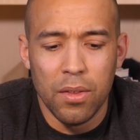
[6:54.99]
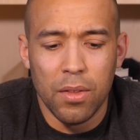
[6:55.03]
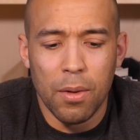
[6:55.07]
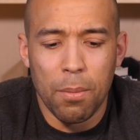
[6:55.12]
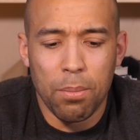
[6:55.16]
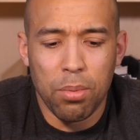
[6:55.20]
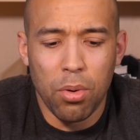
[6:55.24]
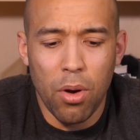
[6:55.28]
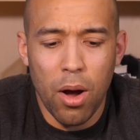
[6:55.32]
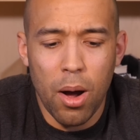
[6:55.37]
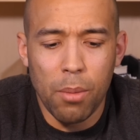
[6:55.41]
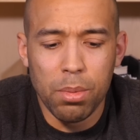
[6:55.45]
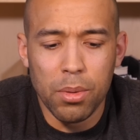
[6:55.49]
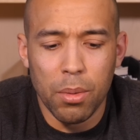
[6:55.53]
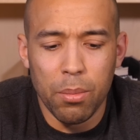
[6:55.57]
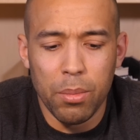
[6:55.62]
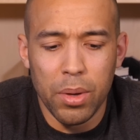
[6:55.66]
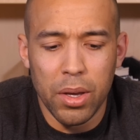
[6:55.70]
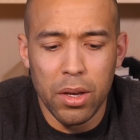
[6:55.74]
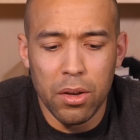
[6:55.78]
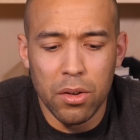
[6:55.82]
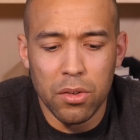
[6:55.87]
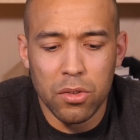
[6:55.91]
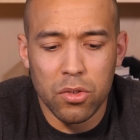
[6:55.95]
The
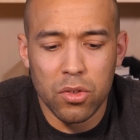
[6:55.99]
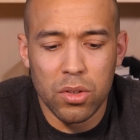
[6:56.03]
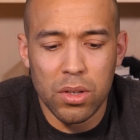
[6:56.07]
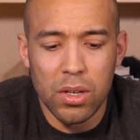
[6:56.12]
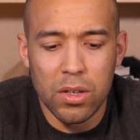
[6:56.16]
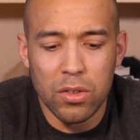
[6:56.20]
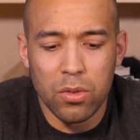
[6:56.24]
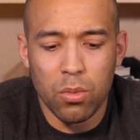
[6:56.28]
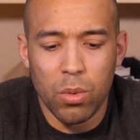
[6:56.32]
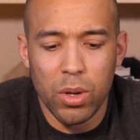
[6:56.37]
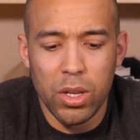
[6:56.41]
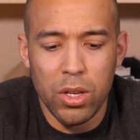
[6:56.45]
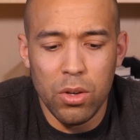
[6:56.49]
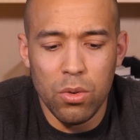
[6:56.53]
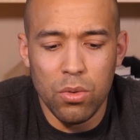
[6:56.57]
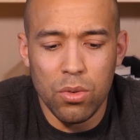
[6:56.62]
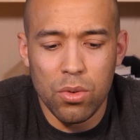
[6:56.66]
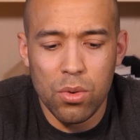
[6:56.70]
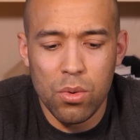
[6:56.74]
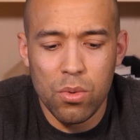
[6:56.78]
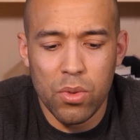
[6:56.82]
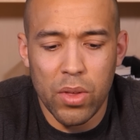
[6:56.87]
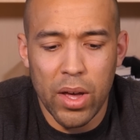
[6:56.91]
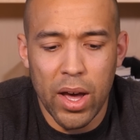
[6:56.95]
problem is when you
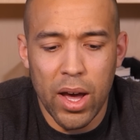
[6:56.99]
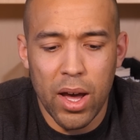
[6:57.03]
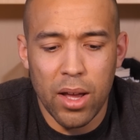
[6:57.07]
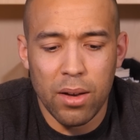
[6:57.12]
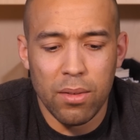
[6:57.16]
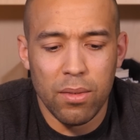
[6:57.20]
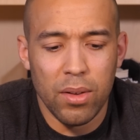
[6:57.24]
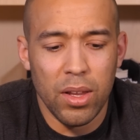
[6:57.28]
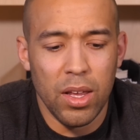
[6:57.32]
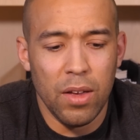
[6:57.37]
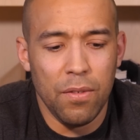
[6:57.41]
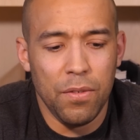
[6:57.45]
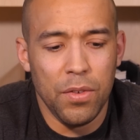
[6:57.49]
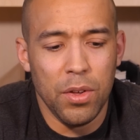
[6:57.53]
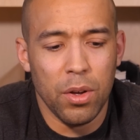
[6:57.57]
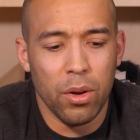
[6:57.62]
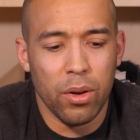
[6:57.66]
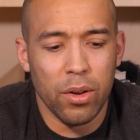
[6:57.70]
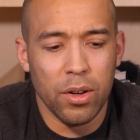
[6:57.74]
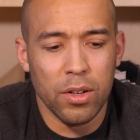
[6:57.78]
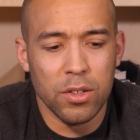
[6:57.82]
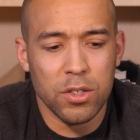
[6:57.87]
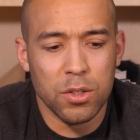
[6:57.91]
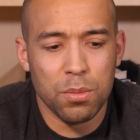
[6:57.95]
do that, if
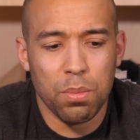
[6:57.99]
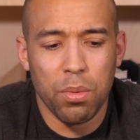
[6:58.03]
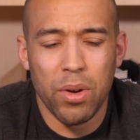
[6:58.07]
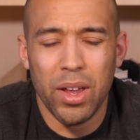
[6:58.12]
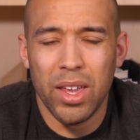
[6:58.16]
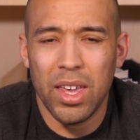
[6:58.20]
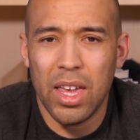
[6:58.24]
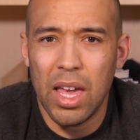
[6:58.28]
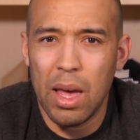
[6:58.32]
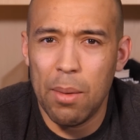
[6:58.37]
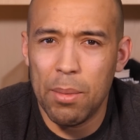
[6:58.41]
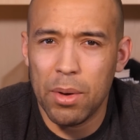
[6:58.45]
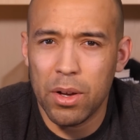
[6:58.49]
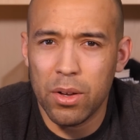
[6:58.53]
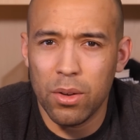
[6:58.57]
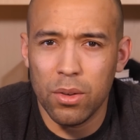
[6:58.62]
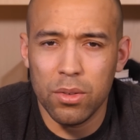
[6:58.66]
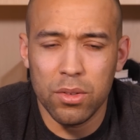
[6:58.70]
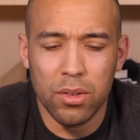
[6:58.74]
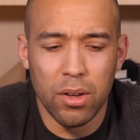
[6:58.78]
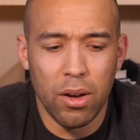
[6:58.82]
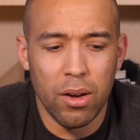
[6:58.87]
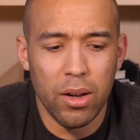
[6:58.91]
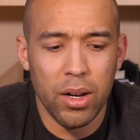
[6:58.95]
you're going to spray
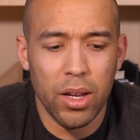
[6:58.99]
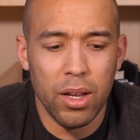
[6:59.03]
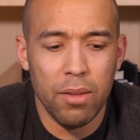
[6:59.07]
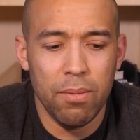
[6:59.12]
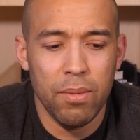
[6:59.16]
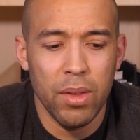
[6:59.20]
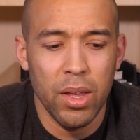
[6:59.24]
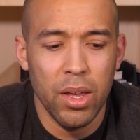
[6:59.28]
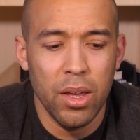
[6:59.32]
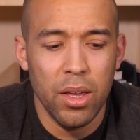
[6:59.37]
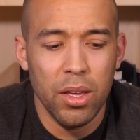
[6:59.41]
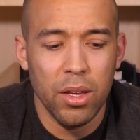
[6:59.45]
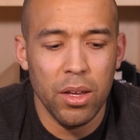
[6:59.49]
chemicals on it,